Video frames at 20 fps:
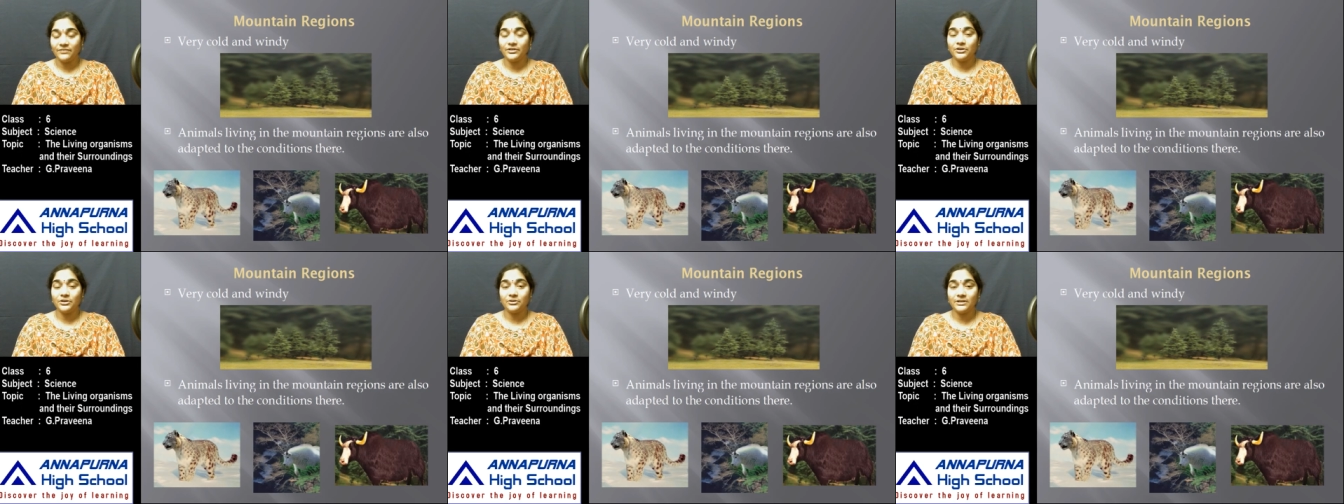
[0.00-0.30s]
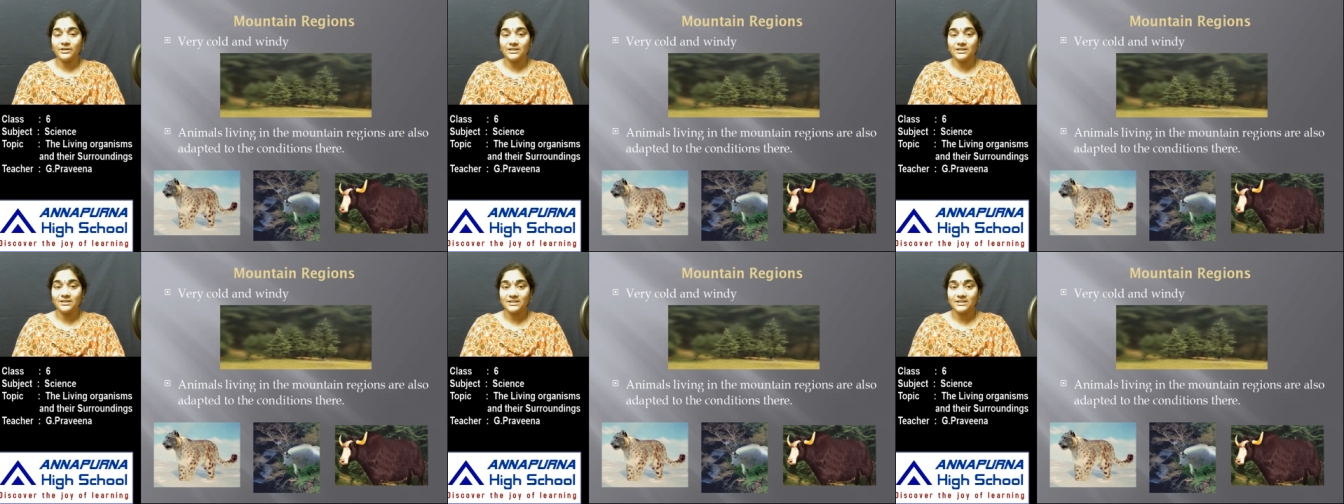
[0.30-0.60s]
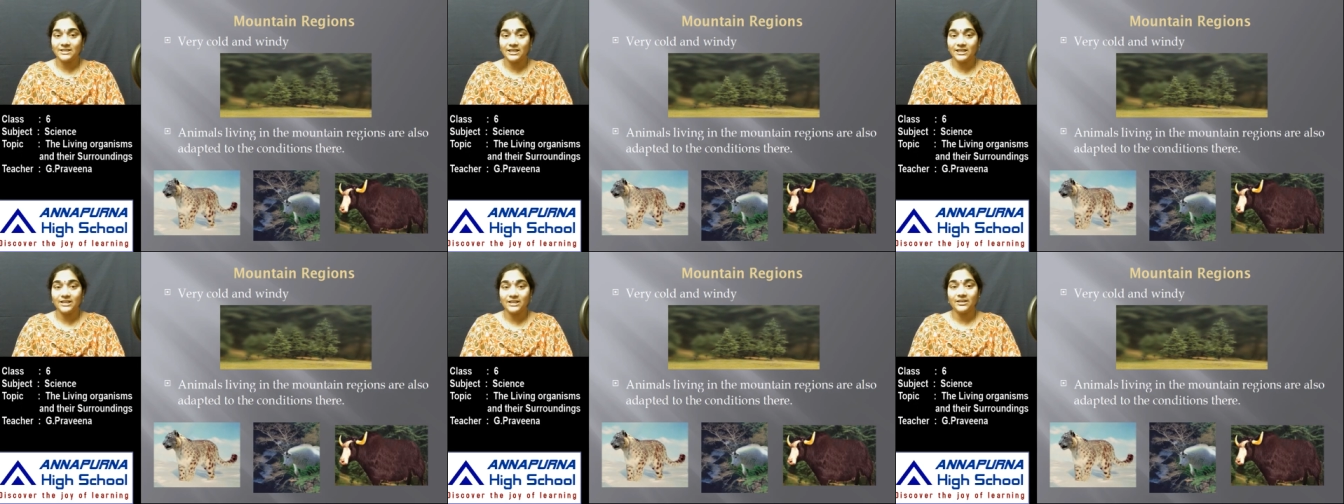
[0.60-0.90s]
even you can
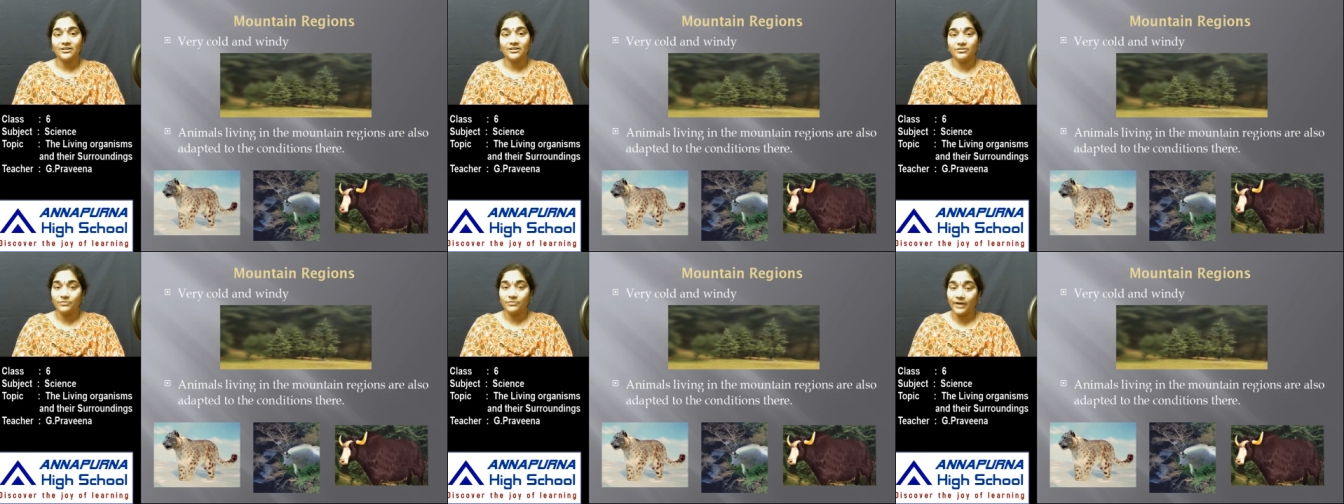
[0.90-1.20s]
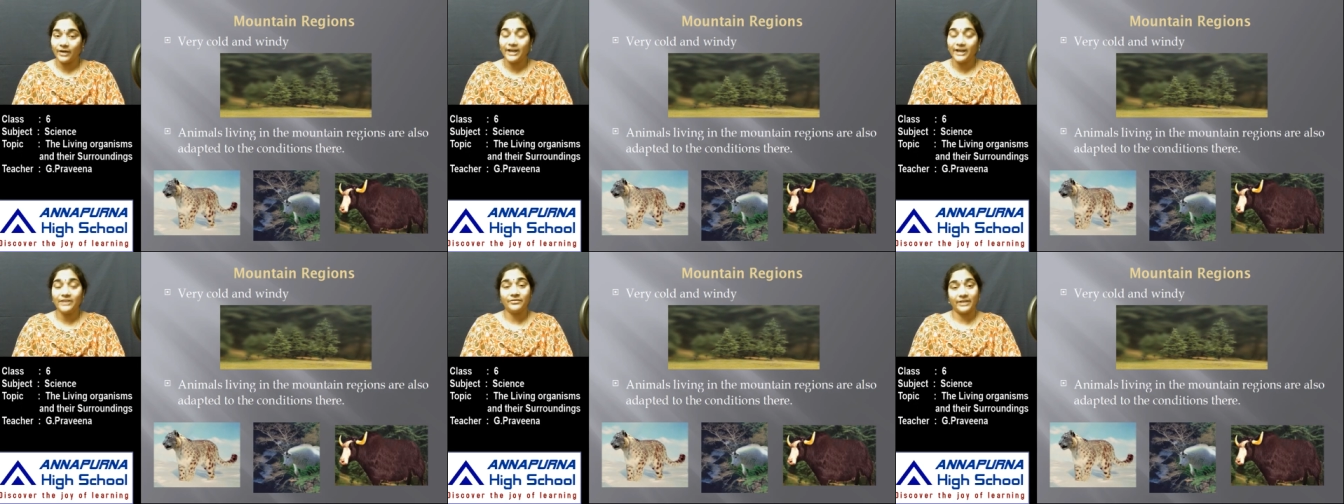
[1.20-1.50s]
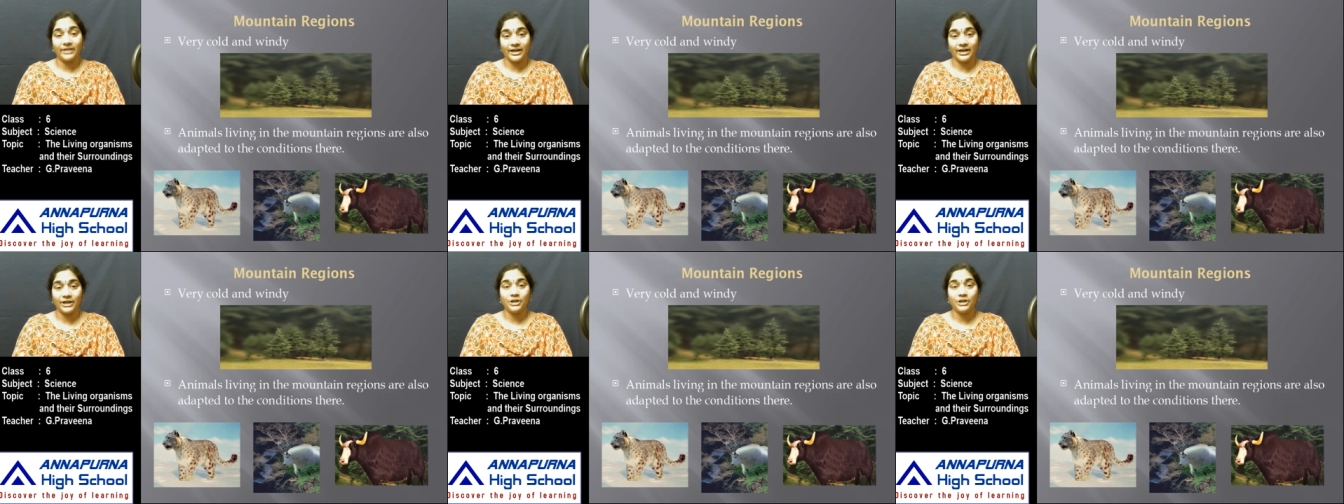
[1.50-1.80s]
see wide
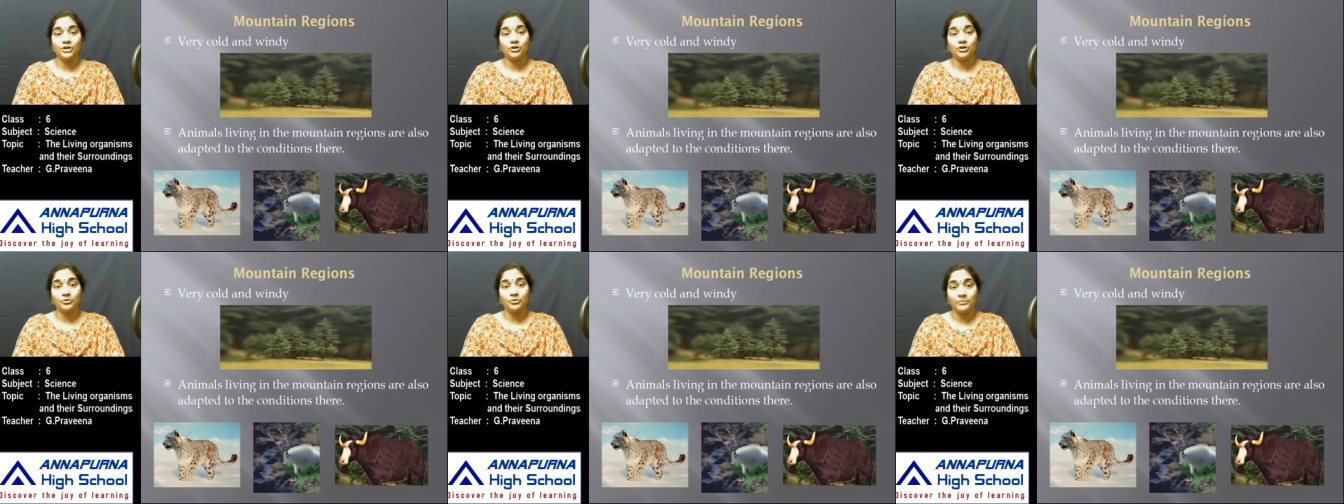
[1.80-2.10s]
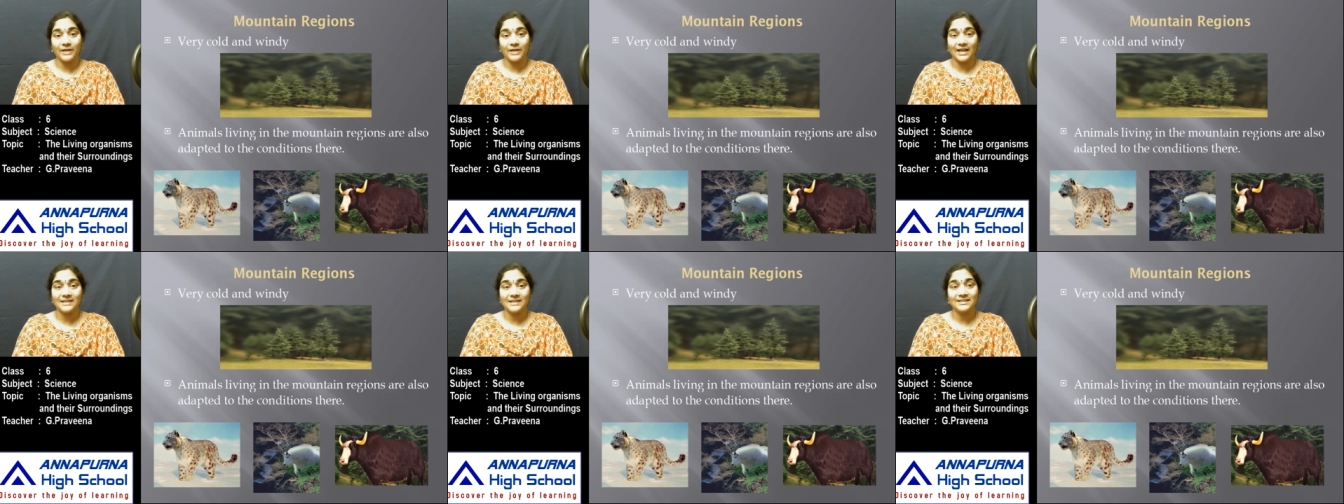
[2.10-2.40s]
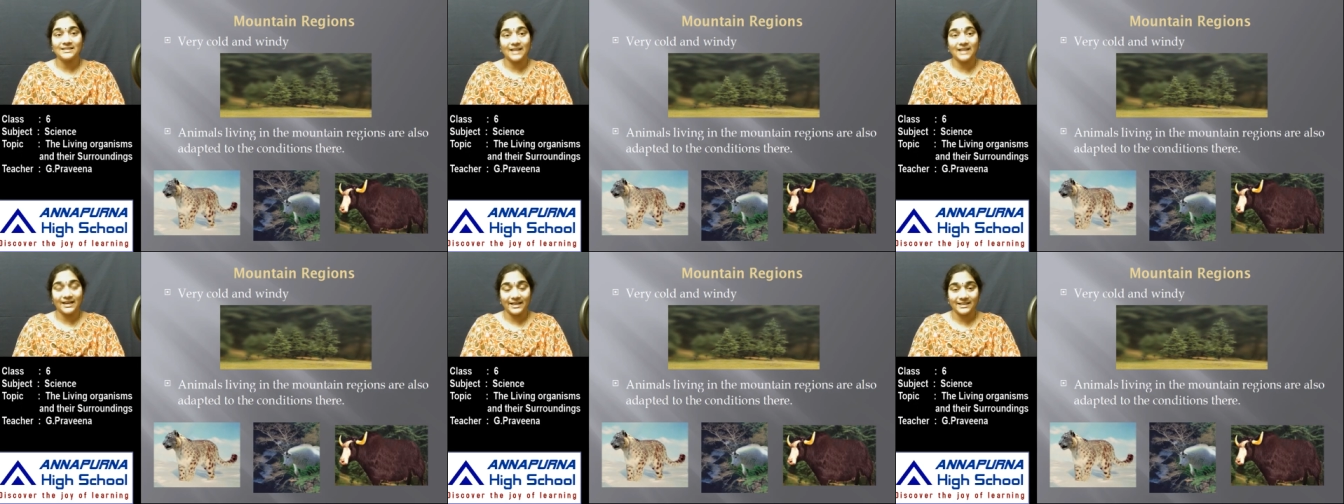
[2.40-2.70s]
variety of
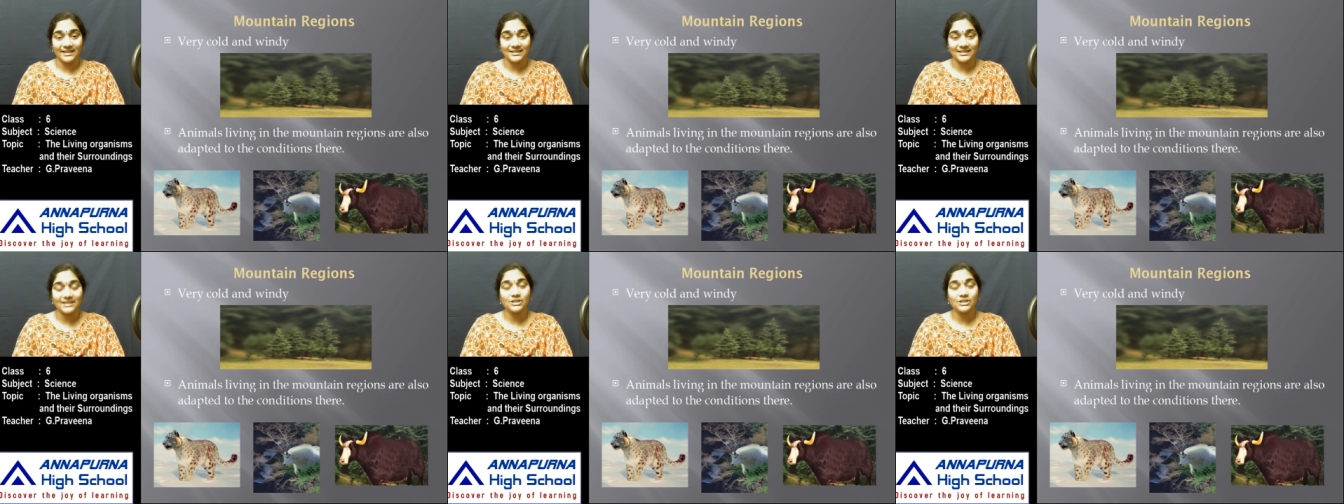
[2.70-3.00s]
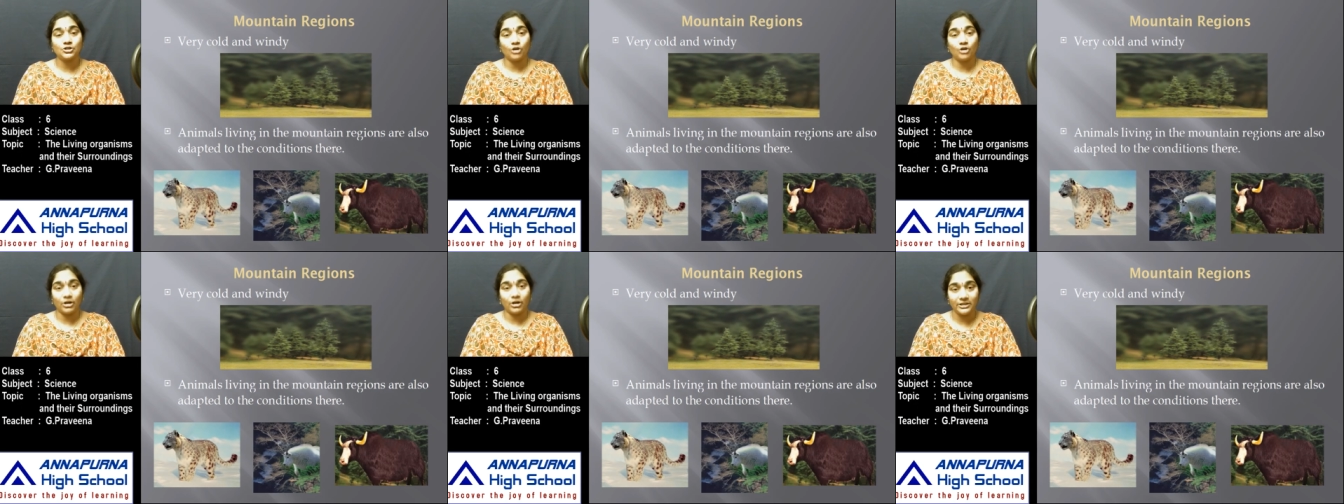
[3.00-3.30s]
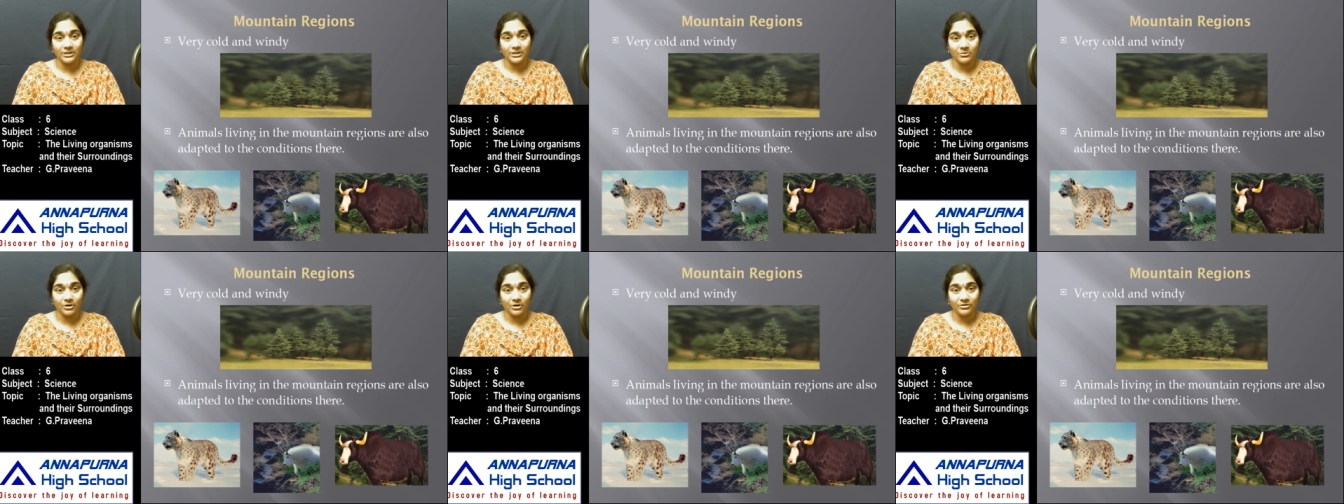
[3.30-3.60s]
plants that exist
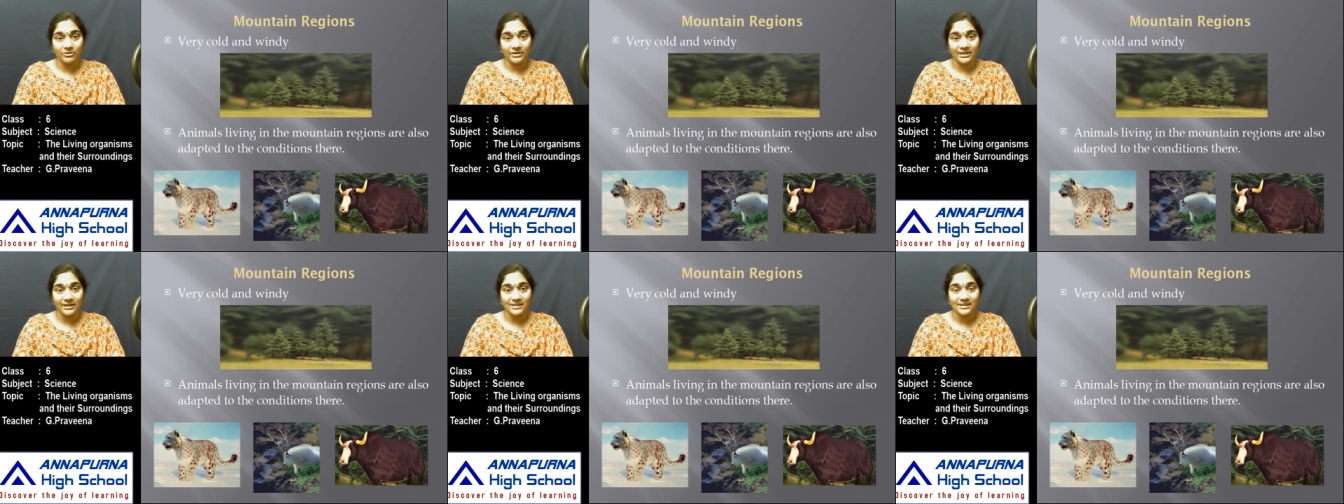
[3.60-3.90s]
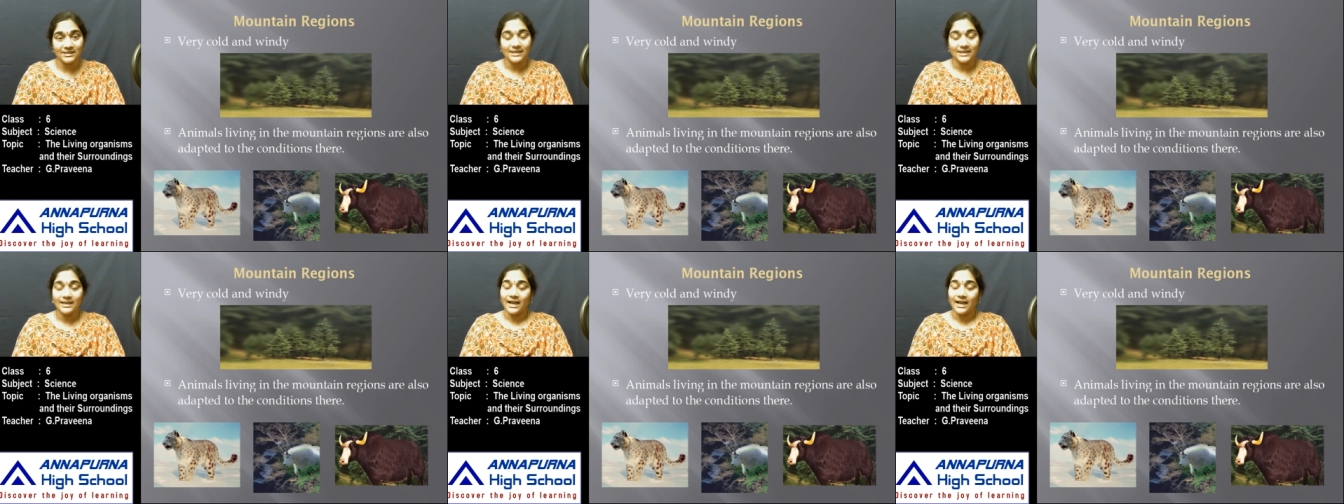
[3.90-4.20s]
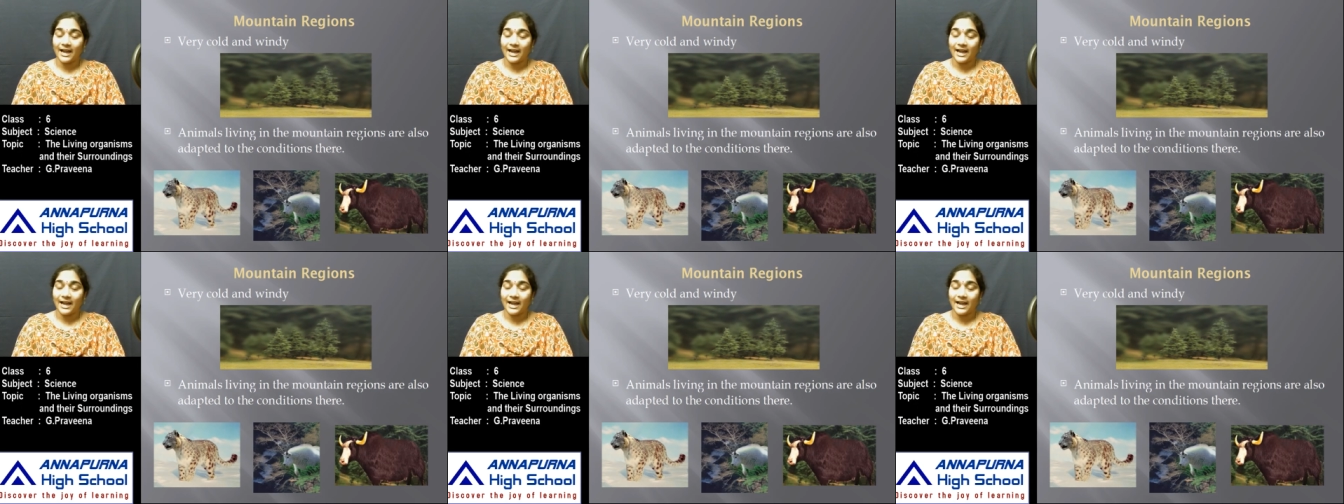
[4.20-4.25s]
on the mountains,